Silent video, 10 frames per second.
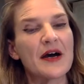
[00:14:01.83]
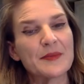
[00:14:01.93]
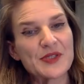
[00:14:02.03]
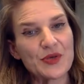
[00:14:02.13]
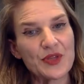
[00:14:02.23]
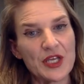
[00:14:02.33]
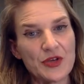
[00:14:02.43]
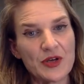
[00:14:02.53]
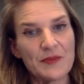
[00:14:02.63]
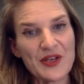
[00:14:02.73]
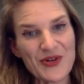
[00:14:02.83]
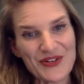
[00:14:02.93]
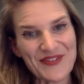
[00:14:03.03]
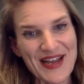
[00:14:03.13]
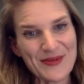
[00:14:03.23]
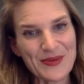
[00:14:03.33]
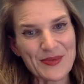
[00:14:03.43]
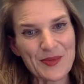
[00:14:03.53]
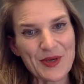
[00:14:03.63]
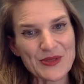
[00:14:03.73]
so that you can be notified when
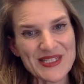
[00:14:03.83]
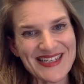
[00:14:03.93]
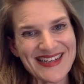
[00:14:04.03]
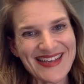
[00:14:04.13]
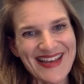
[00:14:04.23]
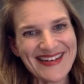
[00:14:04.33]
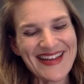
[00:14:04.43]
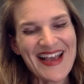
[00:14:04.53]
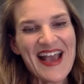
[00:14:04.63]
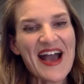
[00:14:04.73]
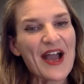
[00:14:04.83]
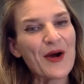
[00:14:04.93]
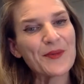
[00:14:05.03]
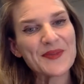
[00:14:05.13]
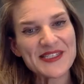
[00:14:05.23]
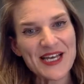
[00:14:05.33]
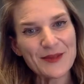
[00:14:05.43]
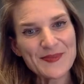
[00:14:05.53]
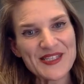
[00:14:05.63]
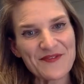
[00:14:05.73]
we're posting again. I hope this
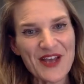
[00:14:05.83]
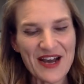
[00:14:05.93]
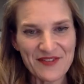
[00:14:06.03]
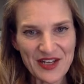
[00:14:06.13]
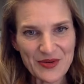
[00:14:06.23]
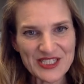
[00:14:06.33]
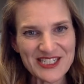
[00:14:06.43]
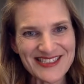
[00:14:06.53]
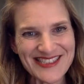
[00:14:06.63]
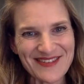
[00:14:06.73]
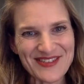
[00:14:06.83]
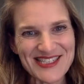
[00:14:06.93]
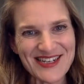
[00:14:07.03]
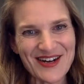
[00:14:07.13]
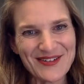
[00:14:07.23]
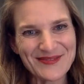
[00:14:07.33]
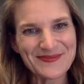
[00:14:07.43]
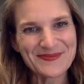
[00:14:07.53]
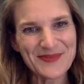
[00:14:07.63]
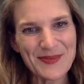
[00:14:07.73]
helps. If you have any questions, give us a call.
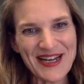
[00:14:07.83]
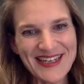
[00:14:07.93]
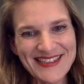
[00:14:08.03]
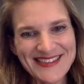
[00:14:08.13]
Bye-bye.